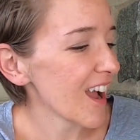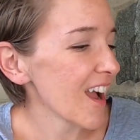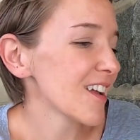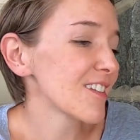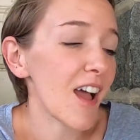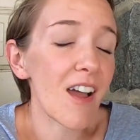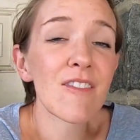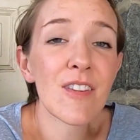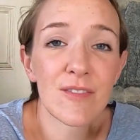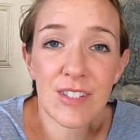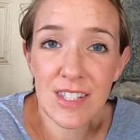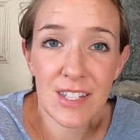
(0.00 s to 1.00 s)
I, I've
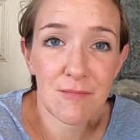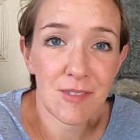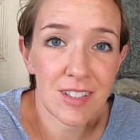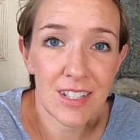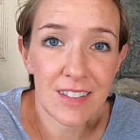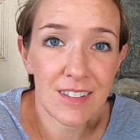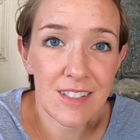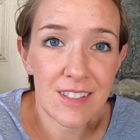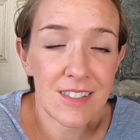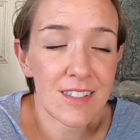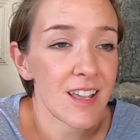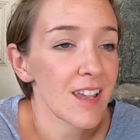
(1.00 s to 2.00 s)
never seen one like
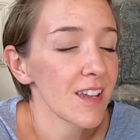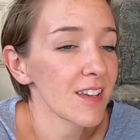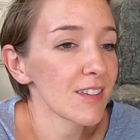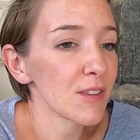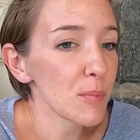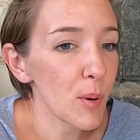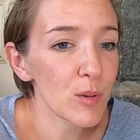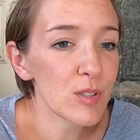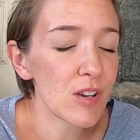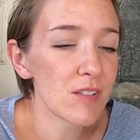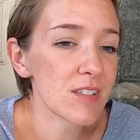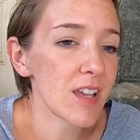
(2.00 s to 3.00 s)
this. And the
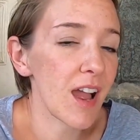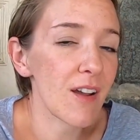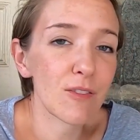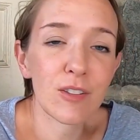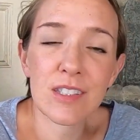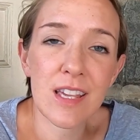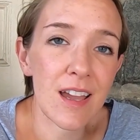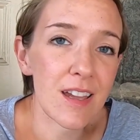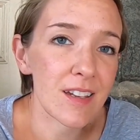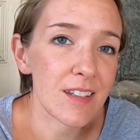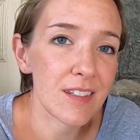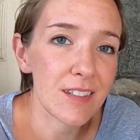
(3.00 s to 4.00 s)
postcards that I've looked
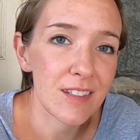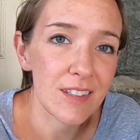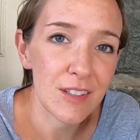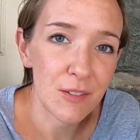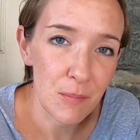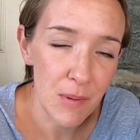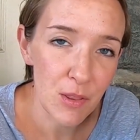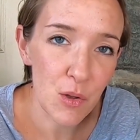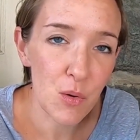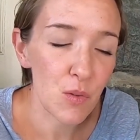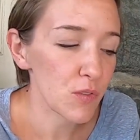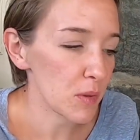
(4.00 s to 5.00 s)
at in you know, my
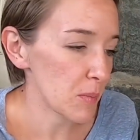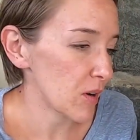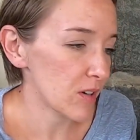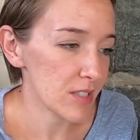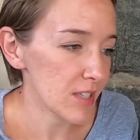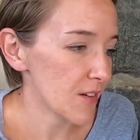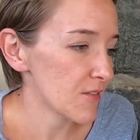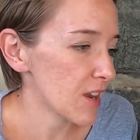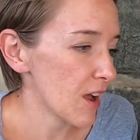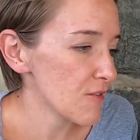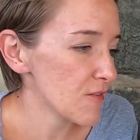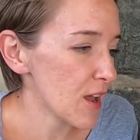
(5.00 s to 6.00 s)
local flea markets, I've
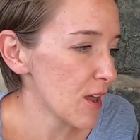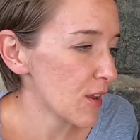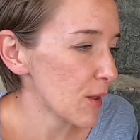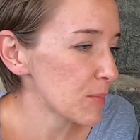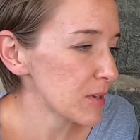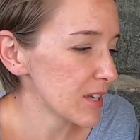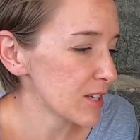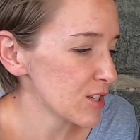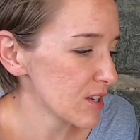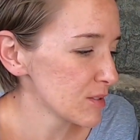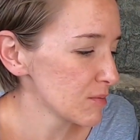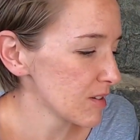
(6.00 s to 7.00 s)
not found a
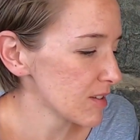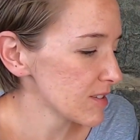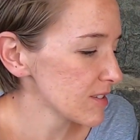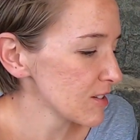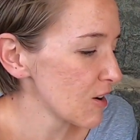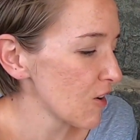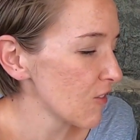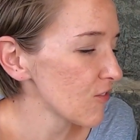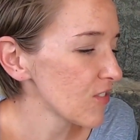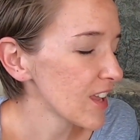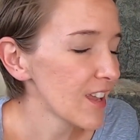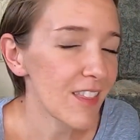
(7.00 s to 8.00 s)
PHS one. So
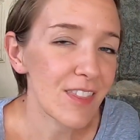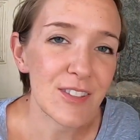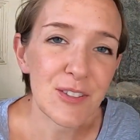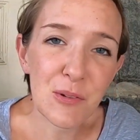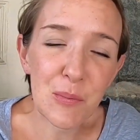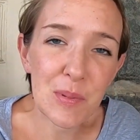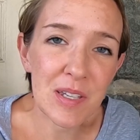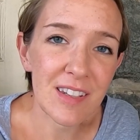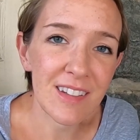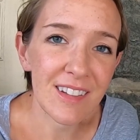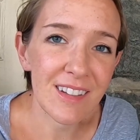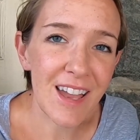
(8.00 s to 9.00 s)
this will
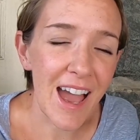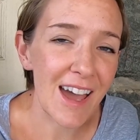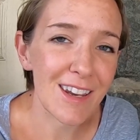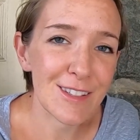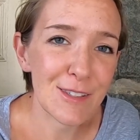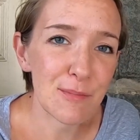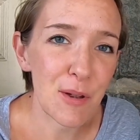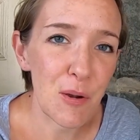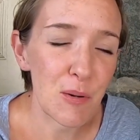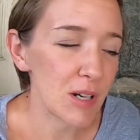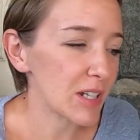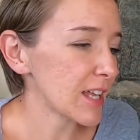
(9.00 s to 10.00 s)
be added to my
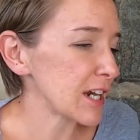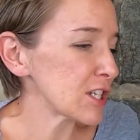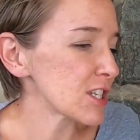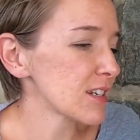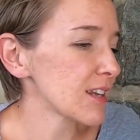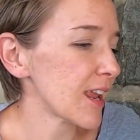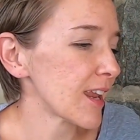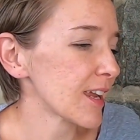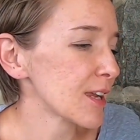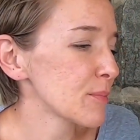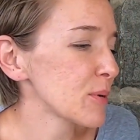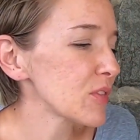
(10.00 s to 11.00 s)
own collection and I
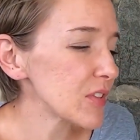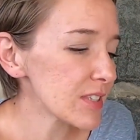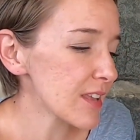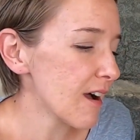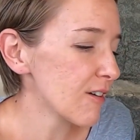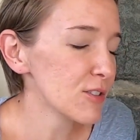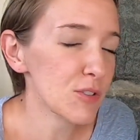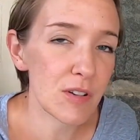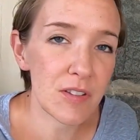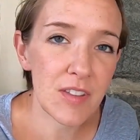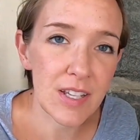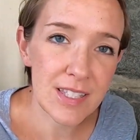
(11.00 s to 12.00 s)
can put this out
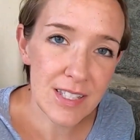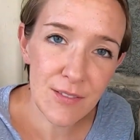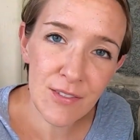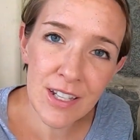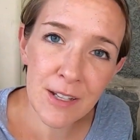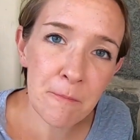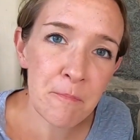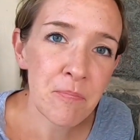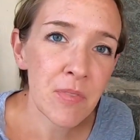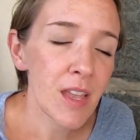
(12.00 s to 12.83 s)
during Thanksgiving